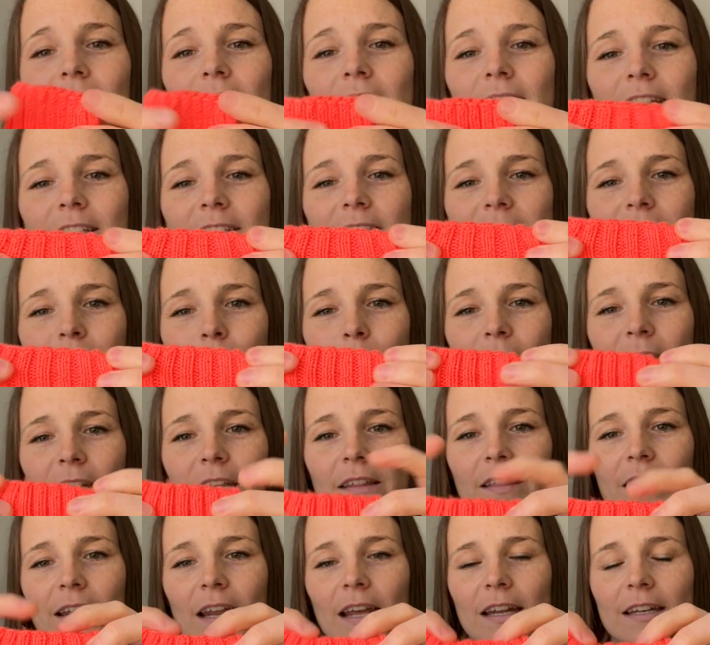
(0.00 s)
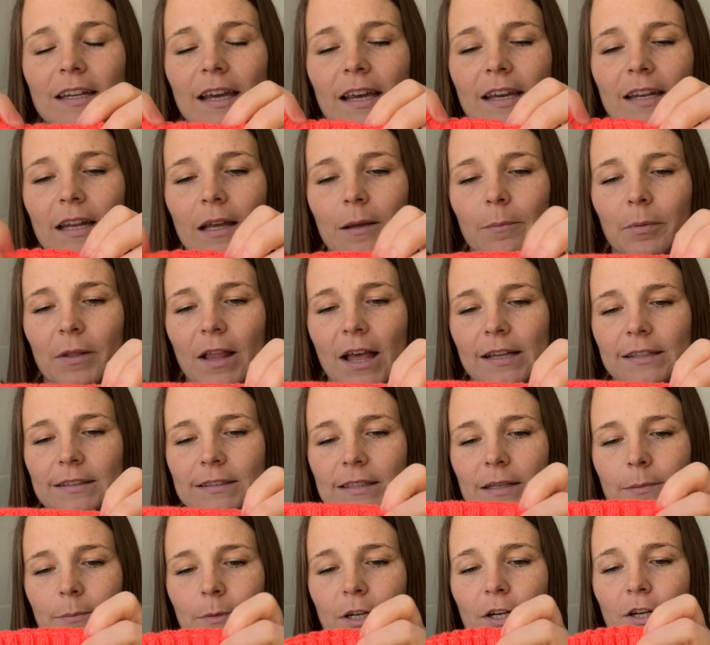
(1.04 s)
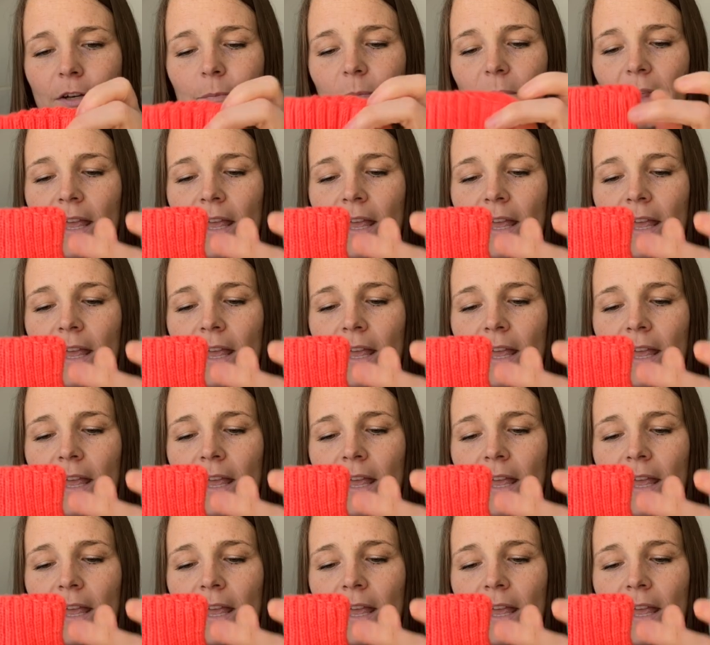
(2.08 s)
This is a mini that I dyed up last summer.